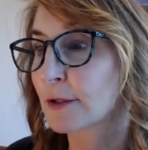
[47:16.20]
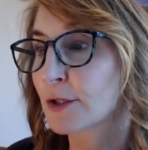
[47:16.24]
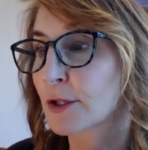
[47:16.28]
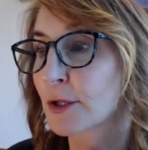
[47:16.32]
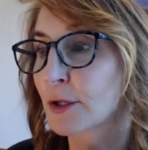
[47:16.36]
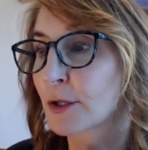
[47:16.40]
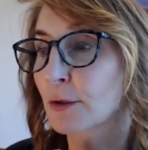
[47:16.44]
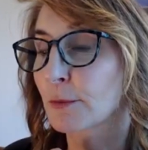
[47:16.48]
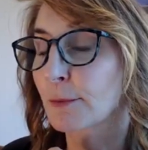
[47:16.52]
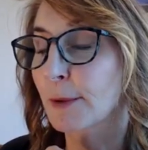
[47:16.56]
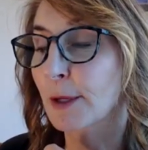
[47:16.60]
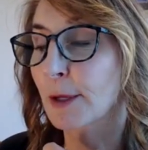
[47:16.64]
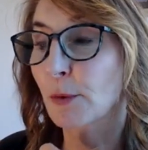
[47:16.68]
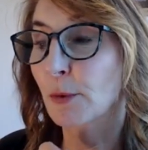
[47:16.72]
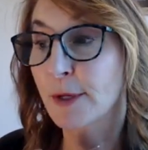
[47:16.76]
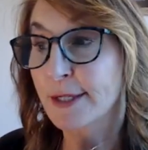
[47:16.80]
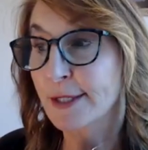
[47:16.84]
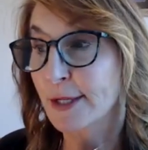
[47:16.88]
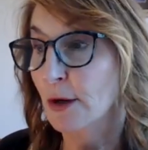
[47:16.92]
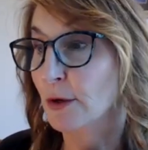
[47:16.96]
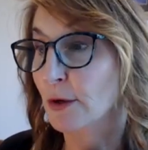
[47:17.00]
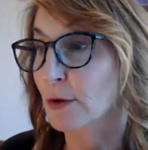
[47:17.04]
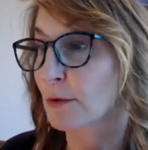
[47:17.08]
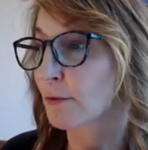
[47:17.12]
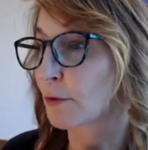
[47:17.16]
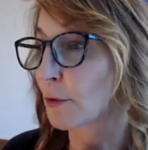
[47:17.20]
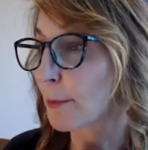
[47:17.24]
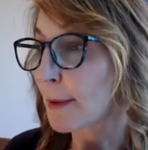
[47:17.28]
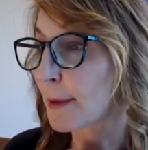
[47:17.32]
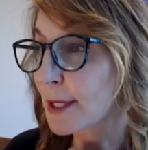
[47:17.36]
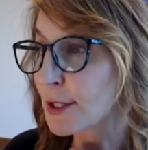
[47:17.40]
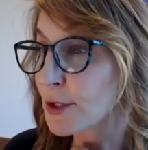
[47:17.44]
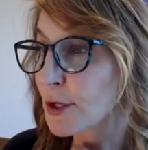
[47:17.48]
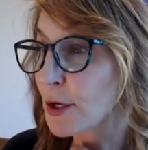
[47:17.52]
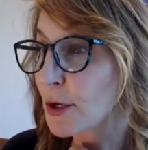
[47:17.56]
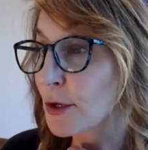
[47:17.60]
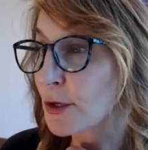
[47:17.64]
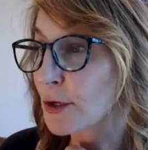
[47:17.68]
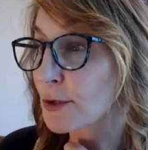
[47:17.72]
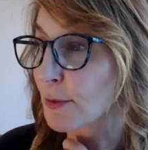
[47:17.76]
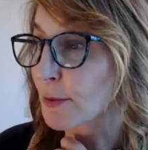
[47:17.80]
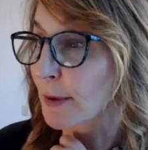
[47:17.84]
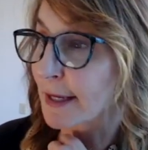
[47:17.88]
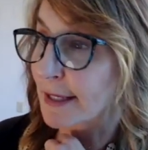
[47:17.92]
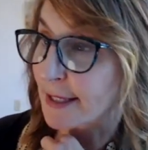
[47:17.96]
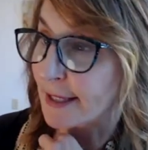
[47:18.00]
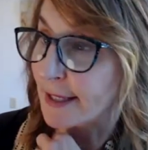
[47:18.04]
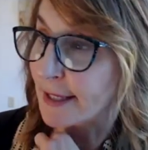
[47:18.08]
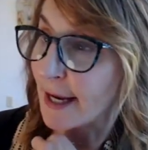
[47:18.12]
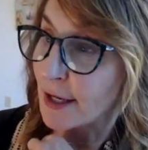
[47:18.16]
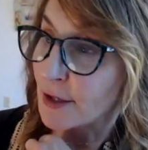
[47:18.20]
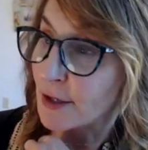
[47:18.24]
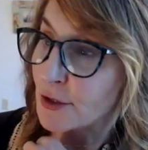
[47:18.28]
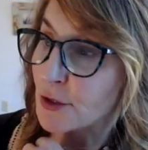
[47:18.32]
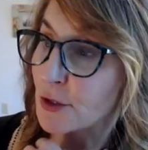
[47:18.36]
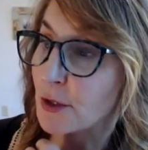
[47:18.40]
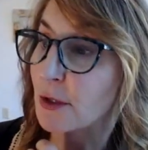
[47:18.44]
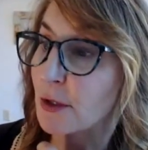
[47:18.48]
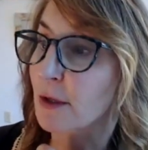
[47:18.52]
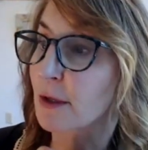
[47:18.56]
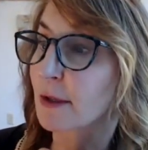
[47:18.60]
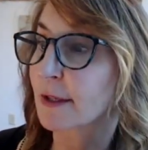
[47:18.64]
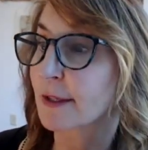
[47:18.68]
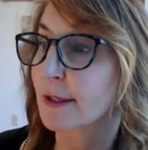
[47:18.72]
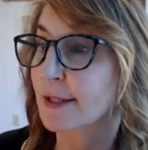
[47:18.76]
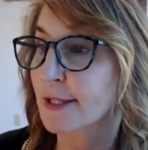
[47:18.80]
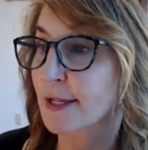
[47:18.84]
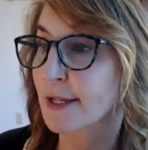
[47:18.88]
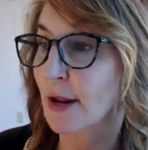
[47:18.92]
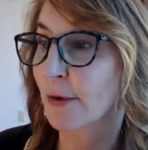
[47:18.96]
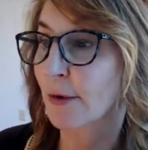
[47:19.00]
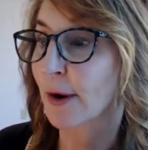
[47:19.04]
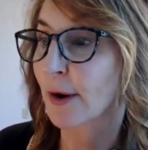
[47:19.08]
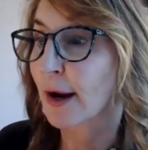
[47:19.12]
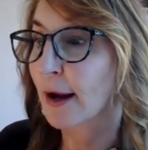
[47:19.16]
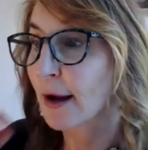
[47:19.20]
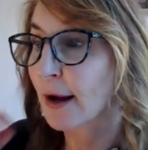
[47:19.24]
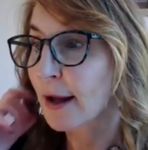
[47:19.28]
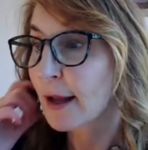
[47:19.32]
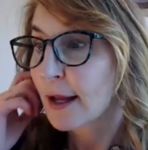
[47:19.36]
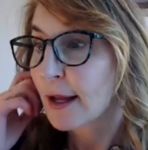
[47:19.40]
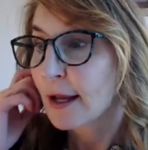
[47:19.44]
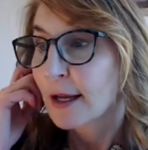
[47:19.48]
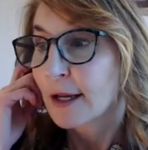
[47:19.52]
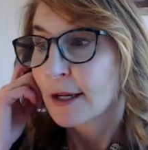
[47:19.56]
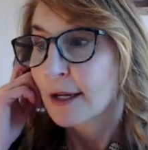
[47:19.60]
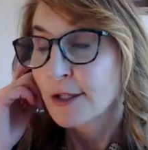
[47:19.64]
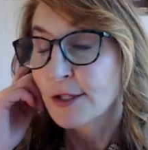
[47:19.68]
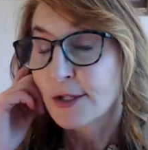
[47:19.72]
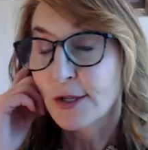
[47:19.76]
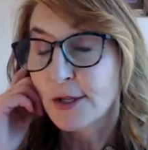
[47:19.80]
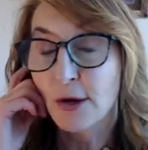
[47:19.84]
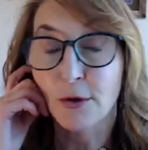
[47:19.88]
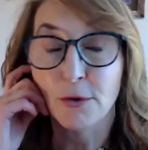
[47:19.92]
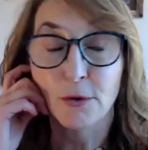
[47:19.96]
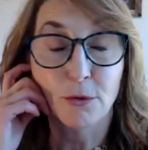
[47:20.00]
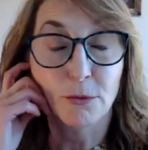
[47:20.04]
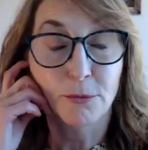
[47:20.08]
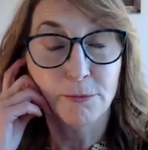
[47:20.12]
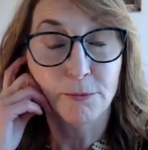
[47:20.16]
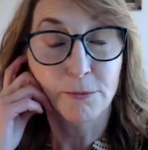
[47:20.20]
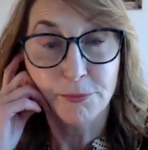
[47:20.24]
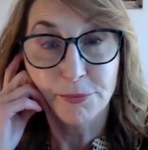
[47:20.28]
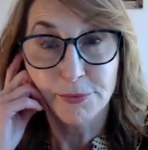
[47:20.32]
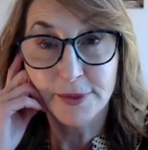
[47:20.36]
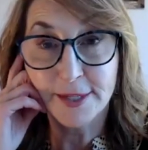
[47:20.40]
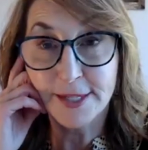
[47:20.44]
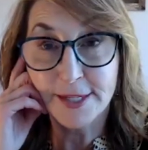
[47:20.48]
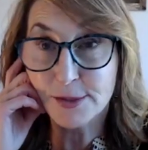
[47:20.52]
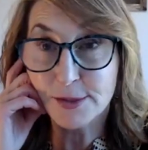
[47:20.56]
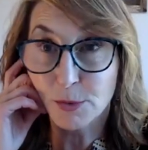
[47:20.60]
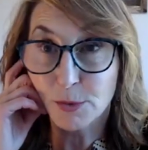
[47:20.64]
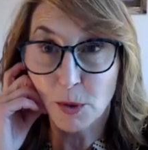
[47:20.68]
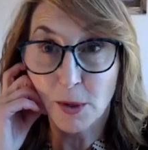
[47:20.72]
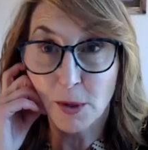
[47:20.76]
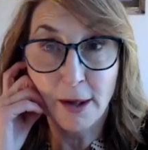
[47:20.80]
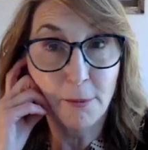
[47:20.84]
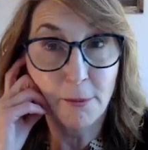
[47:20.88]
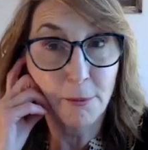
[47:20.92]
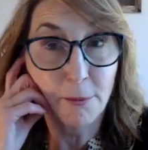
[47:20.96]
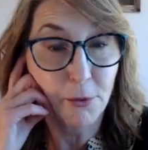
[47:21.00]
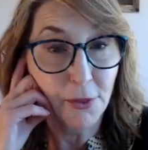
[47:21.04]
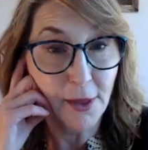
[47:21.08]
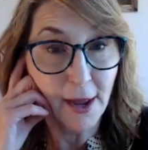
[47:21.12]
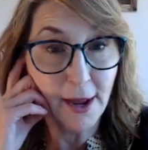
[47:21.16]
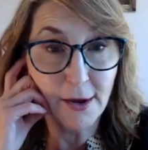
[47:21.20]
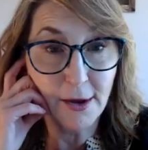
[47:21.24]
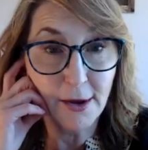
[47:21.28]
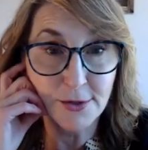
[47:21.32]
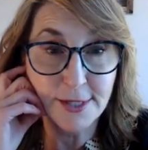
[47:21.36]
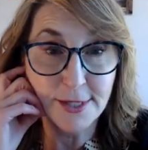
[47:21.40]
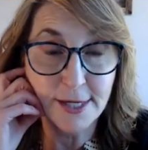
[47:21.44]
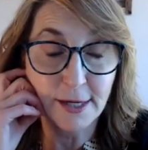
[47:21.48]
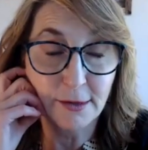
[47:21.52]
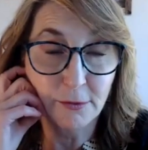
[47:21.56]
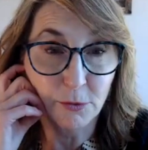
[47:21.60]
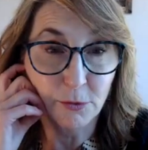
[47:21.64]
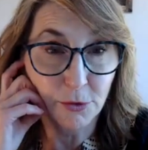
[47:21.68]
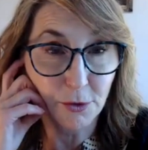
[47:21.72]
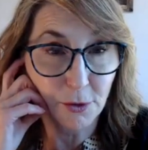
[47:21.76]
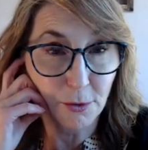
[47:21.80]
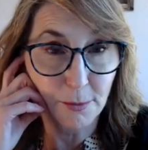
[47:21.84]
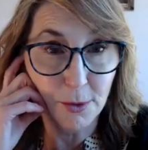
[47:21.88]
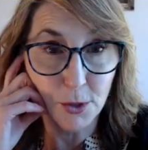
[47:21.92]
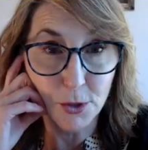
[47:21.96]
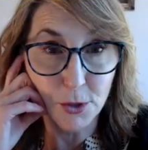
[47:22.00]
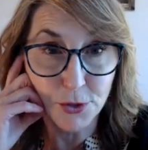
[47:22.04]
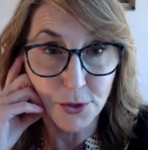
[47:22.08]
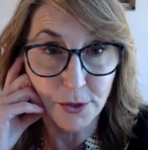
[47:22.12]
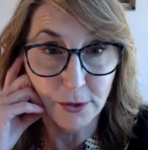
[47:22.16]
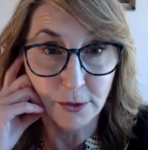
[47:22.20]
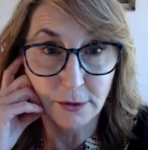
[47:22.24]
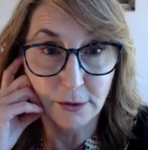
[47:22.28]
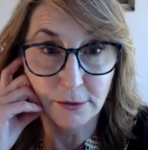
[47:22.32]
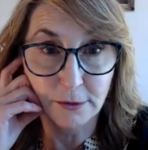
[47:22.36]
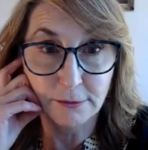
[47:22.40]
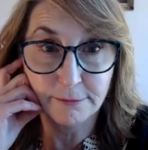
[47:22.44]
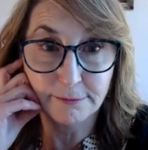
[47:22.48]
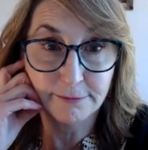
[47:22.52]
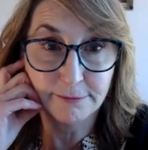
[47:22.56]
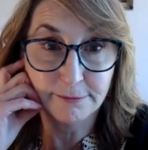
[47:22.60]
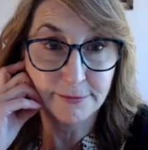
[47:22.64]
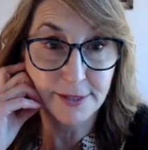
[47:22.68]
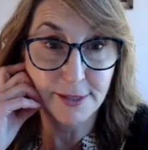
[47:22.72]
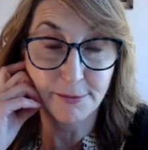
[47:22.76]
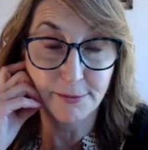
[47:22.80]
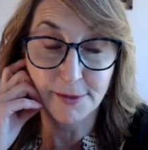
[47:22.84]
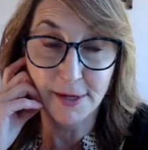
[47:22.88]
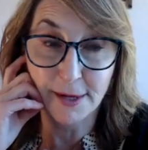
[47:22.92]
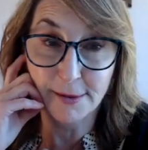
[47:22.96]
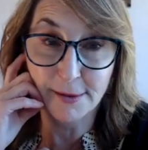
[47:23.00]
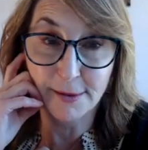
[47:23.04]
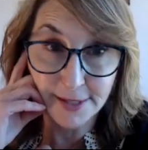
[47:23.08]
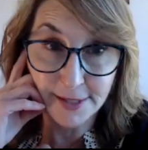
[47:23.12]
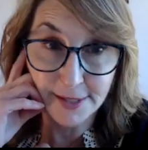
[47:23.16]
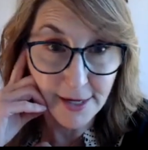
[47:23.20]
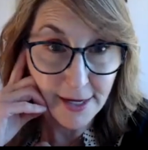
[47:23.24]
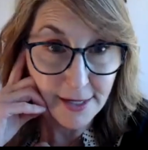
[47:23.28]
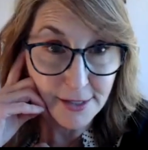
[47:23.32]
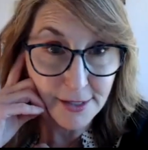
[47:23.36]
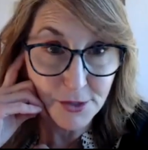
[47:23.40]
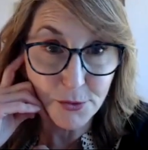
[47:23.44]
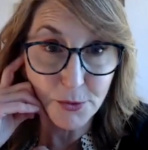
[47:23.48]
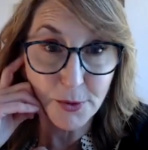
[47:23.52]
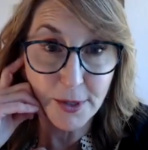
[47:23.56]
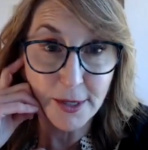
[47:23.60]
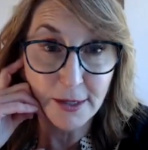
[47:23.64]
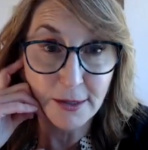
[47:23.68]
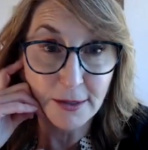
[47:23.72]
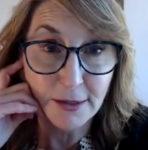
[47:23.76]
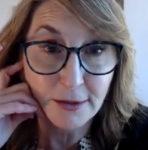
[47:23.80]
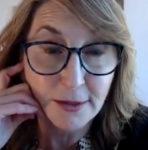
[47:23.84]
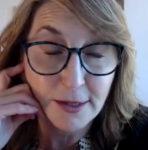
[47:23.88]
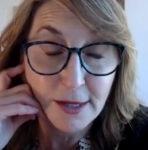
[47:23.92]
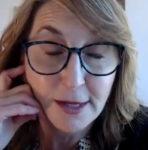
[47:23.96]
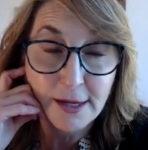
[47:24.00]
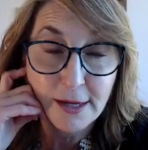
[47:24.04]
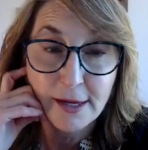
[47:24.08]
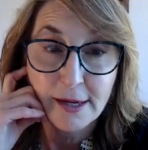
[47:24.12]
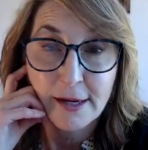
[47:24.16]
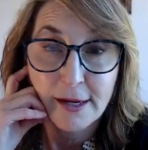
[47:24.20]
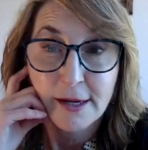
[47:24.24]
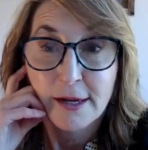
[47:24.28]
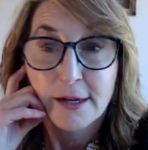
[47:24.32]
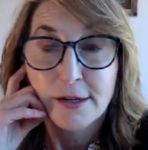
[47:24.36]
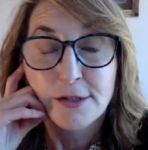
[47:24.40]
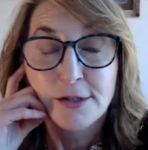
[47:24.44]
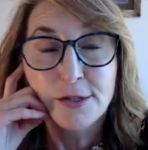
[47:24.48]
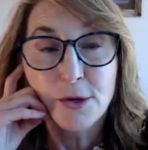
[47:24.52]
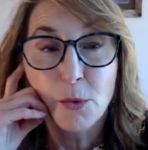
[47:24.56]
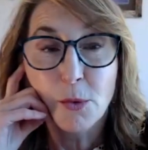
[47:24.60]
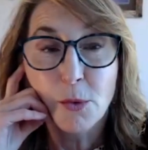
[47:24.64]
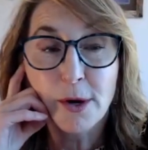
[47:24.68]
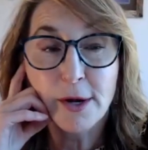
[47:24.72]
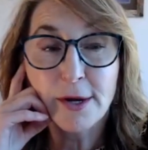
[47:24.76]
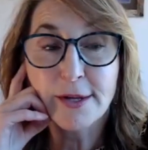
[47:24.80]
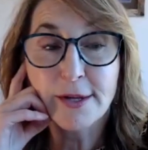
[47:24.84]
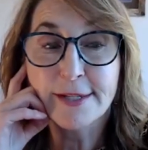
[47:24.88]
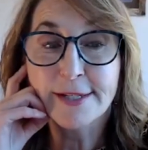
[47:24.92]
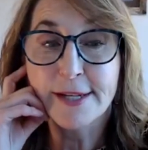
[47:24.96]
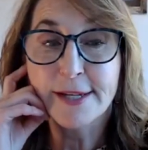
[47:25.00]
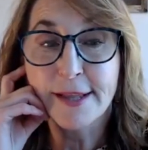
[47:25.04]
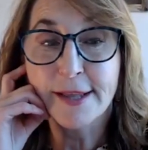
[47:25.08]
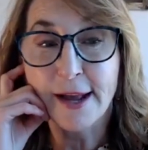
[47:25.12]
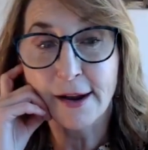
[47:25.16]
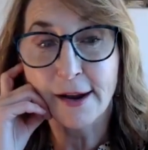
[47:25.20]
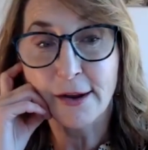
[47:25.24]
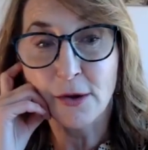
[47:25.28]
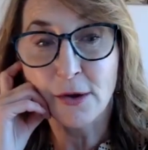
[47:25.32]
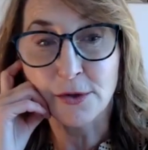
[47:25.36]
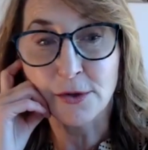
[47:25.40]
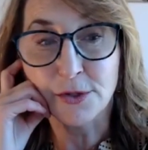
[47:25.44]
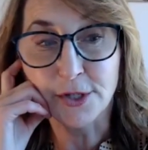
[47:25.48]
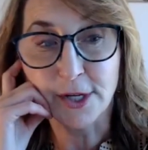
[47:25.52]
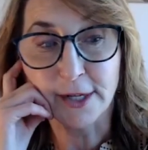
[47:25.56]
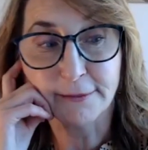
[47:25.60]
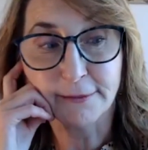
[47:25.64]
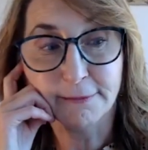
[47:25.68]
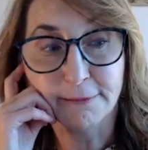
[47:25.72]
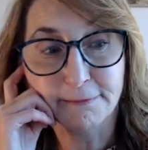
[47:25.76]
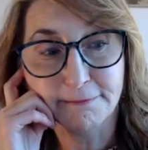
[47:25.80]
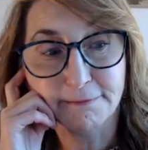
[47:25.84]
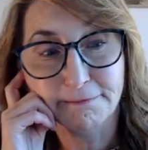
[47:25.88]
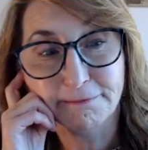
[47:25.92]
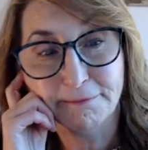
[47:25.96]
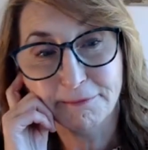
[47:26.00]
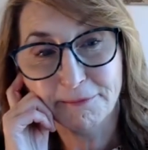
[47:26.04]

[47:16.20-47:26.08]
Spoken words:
to be rezoned for mixed use, residential, et cetera. So this will help with housing, with commercial, sometimes industrial. So where do you see that going, John?